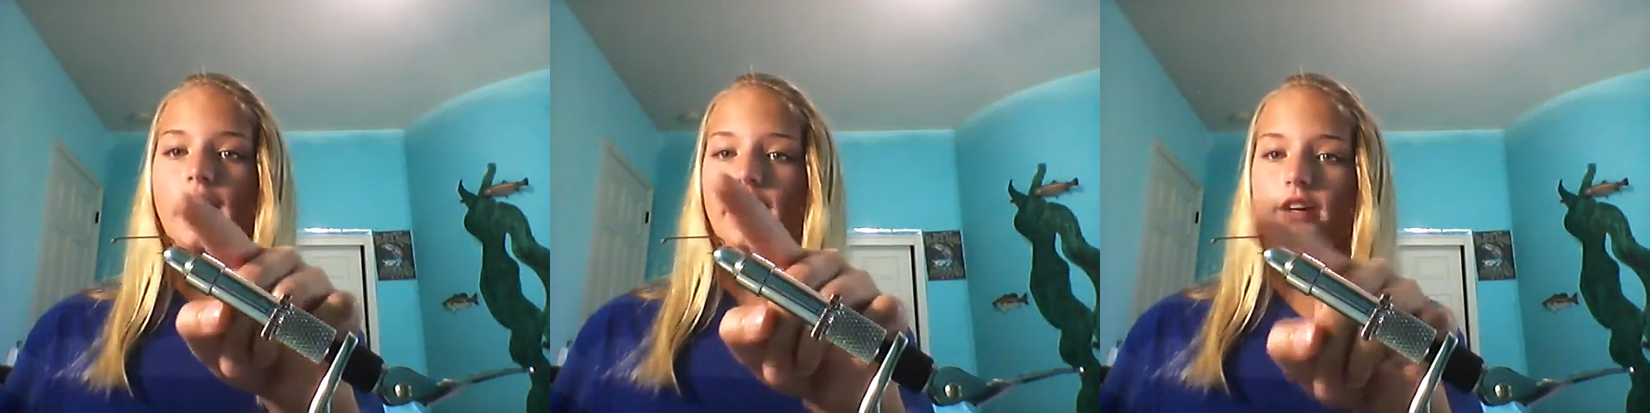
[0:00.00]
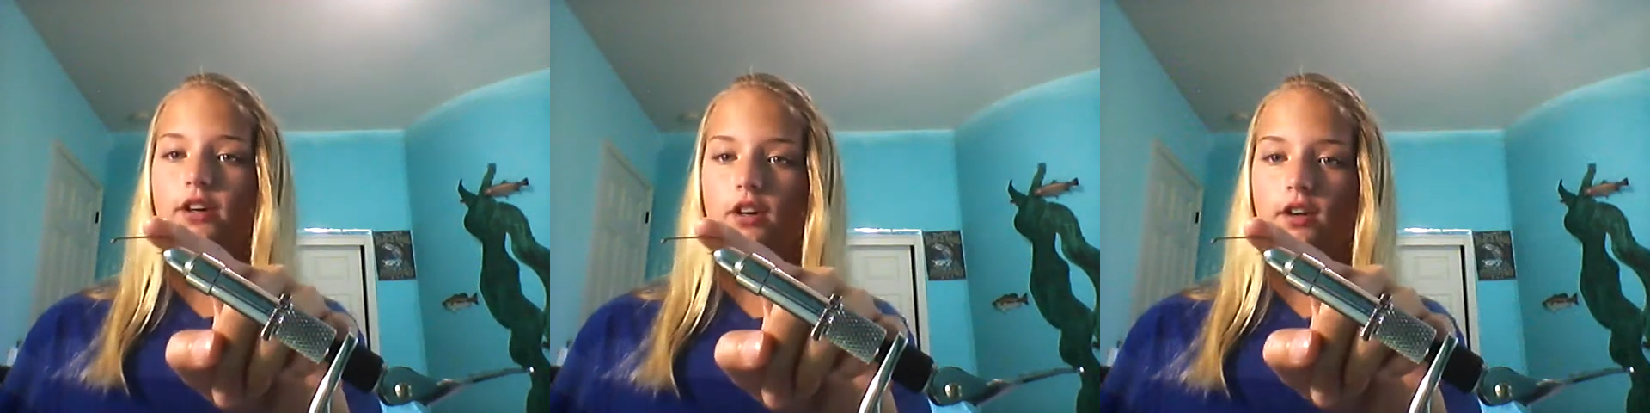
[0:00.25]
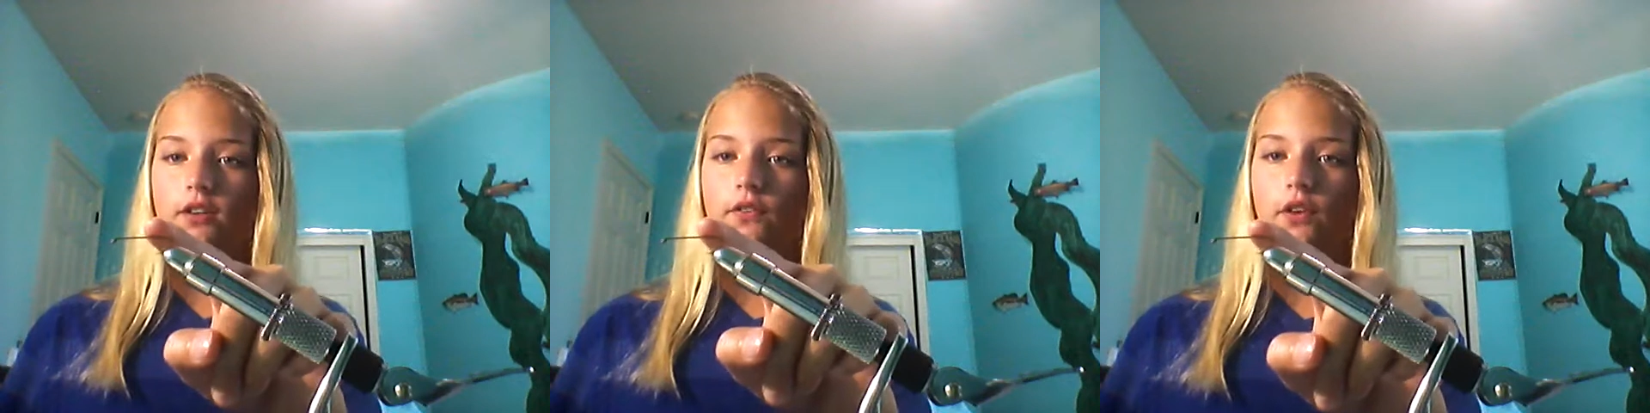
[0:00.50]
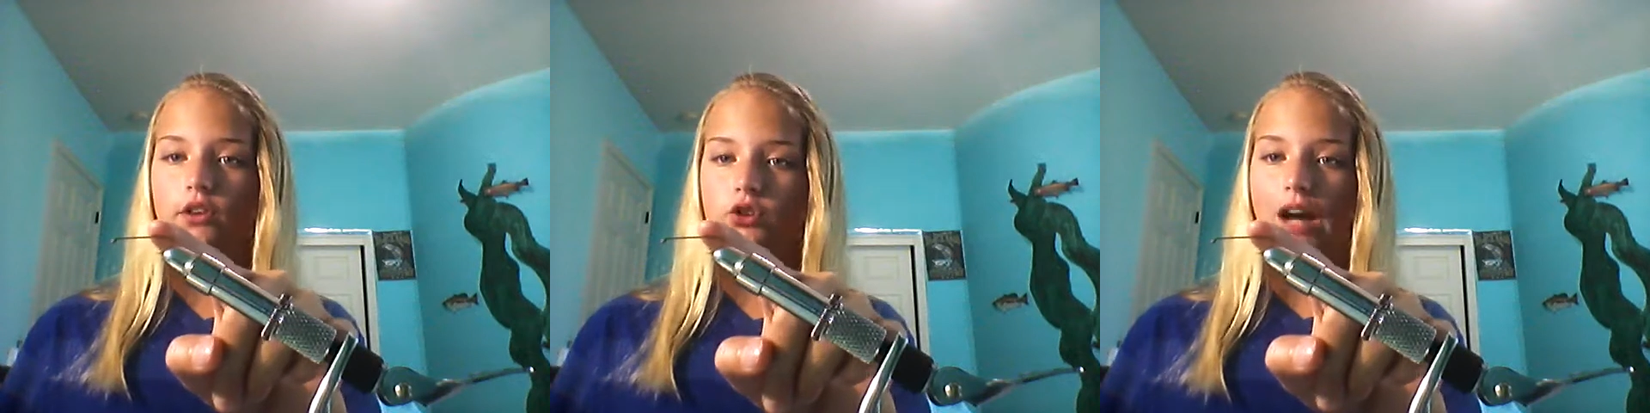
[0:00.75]
a hook
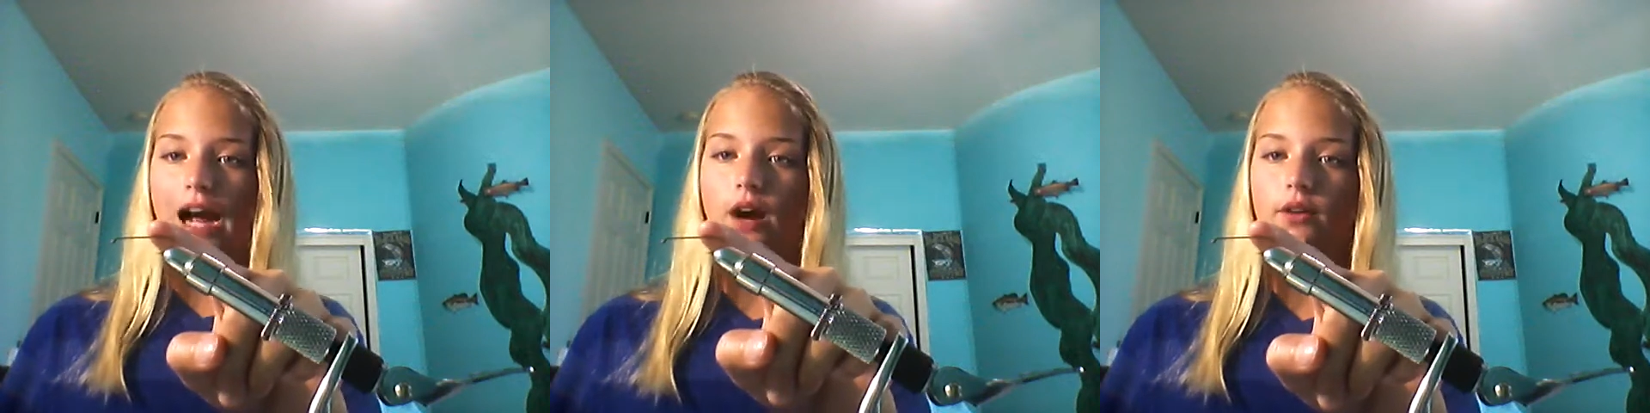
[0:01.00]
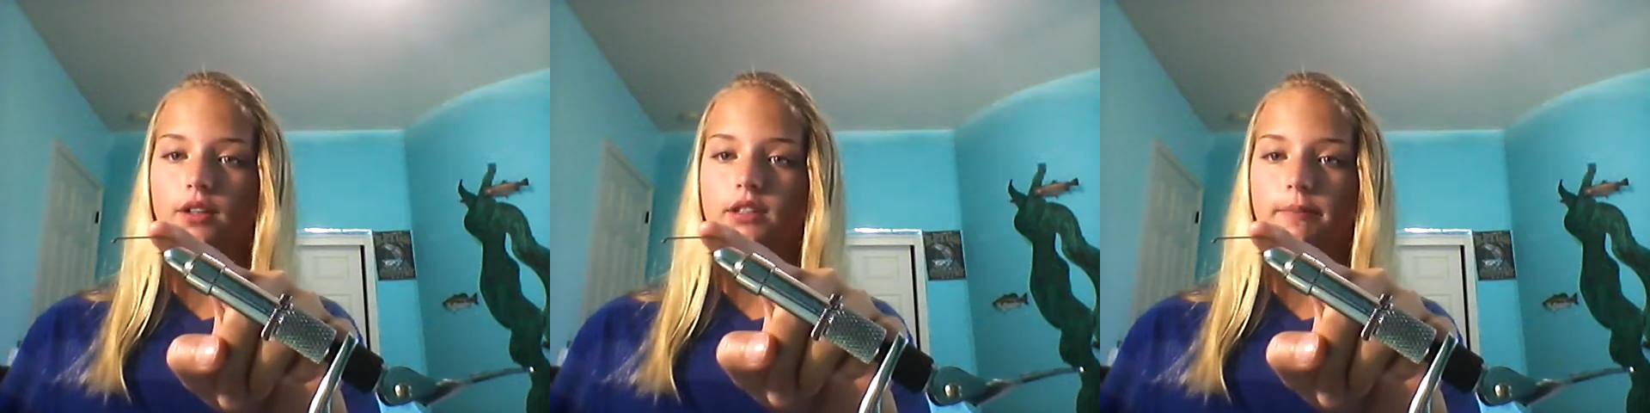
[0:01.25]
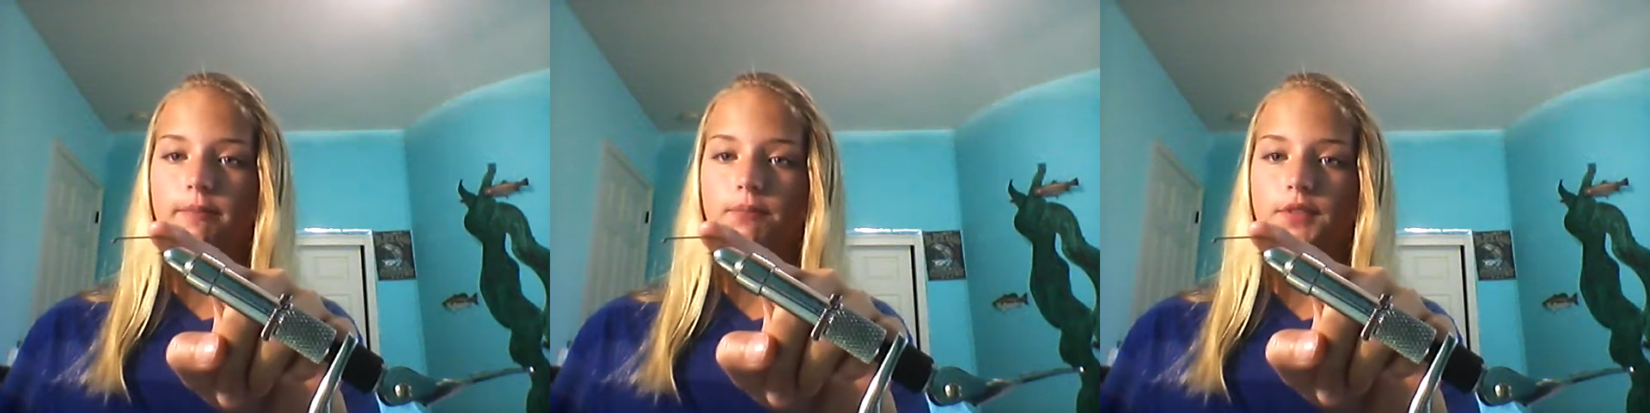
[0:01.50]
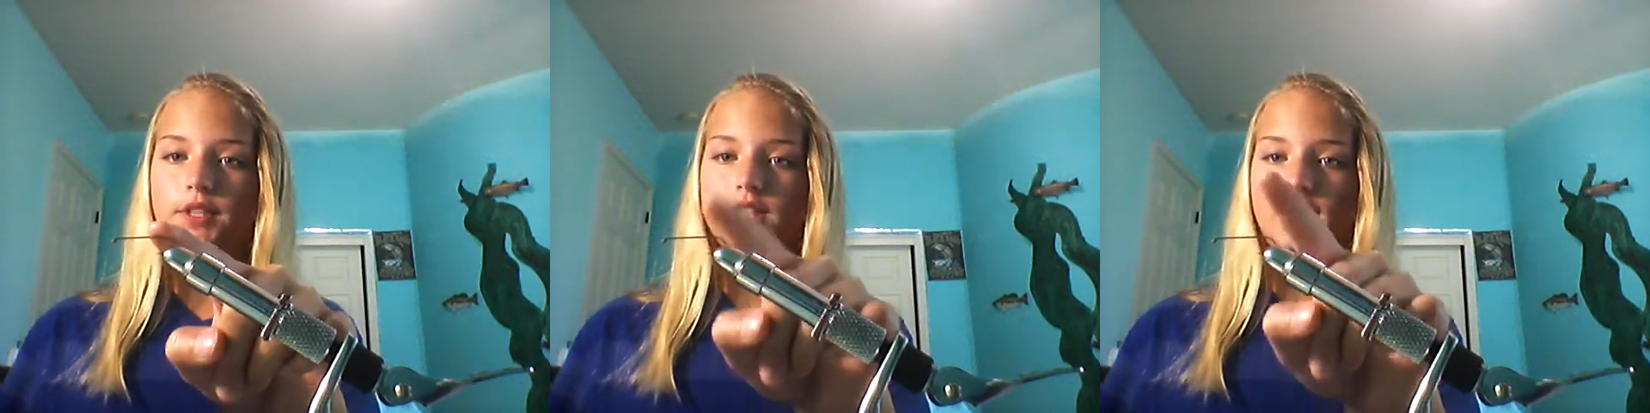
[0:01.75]
for trout.
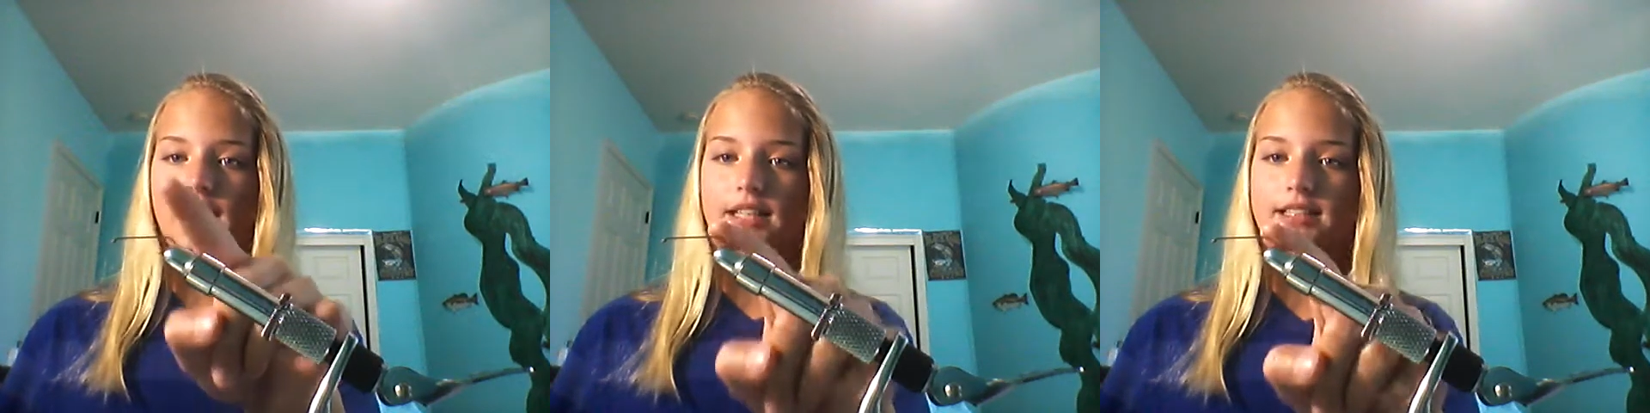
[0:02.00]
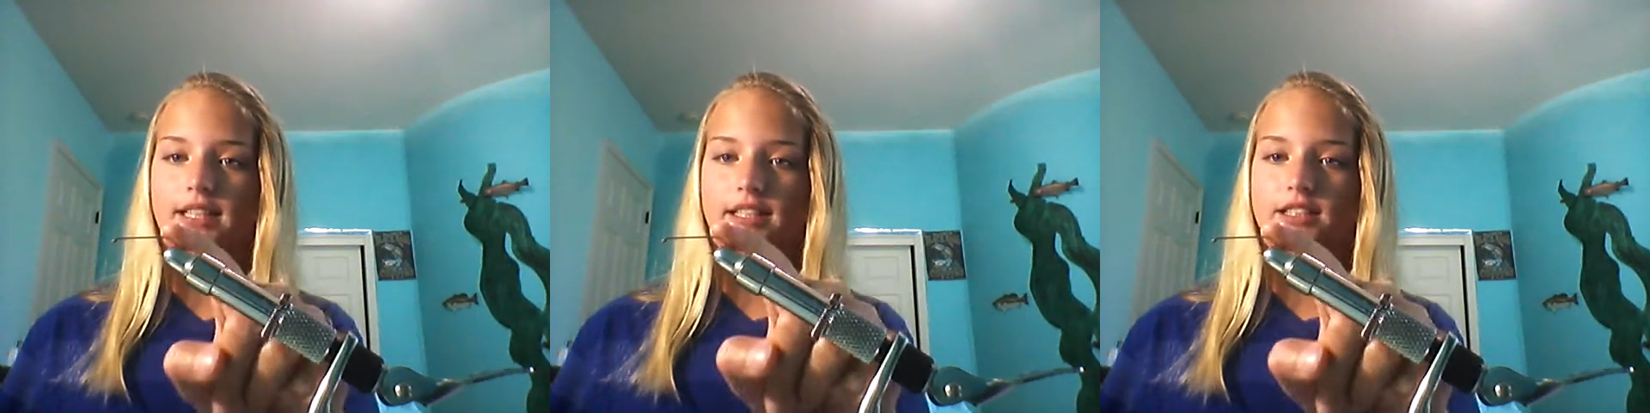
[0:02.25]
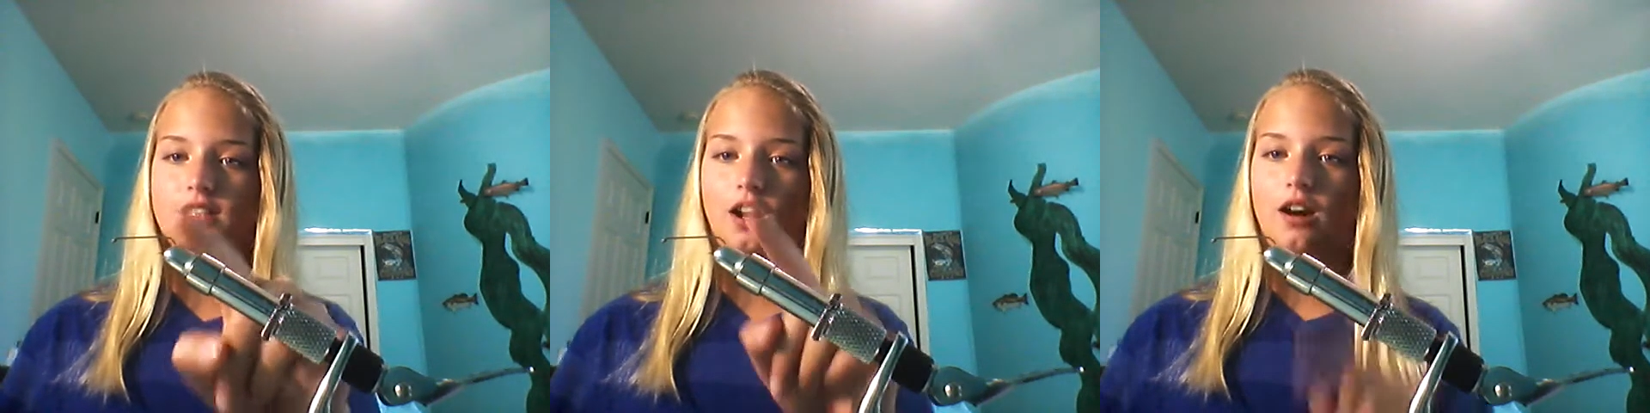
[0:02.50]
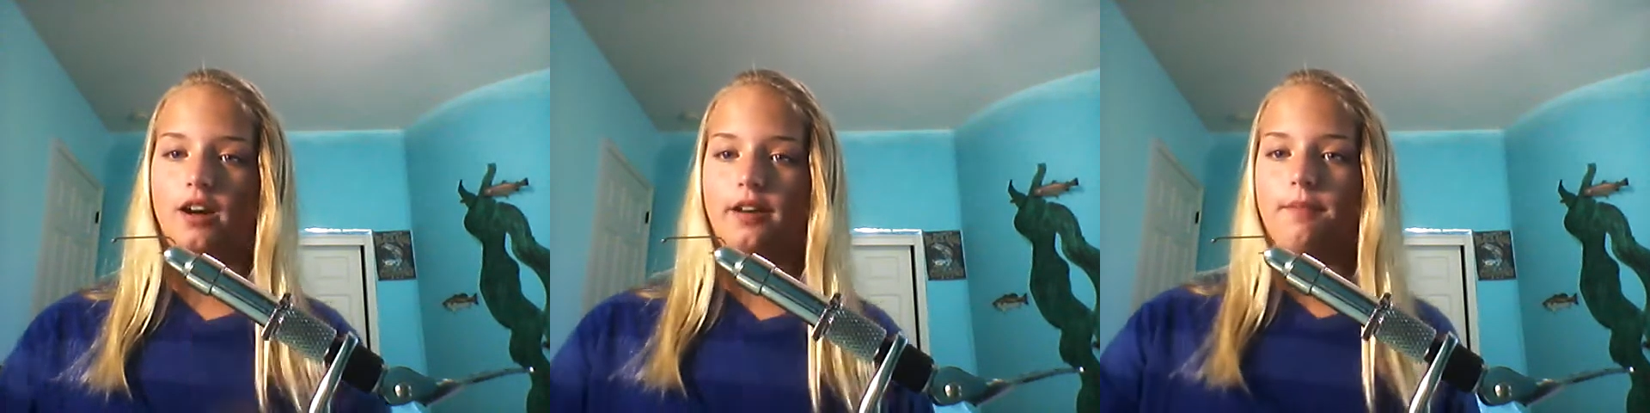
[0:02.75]
So let's get
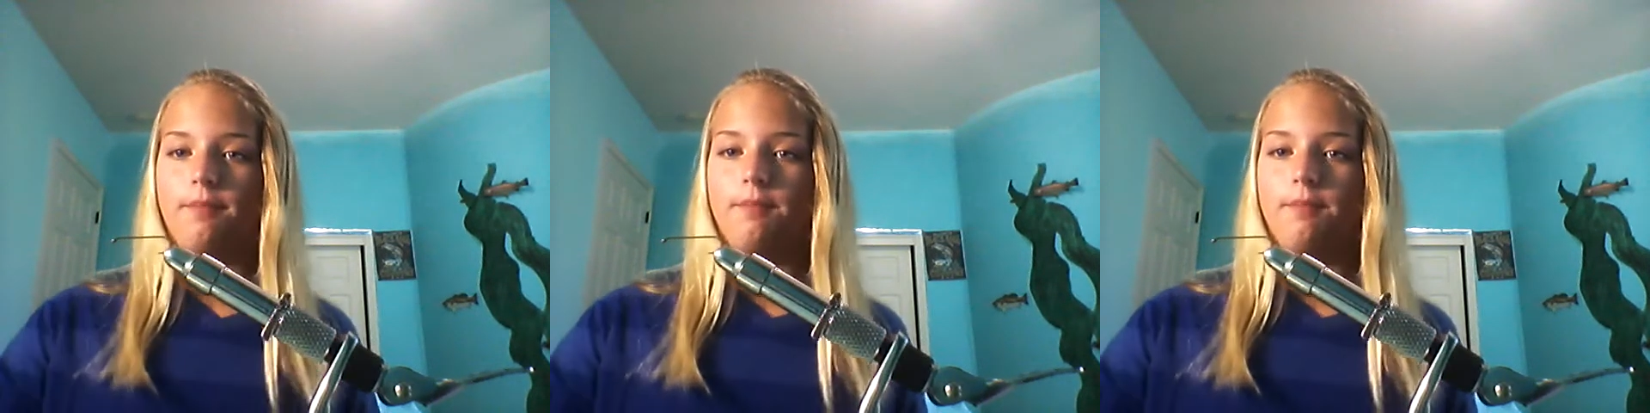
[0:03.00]
started.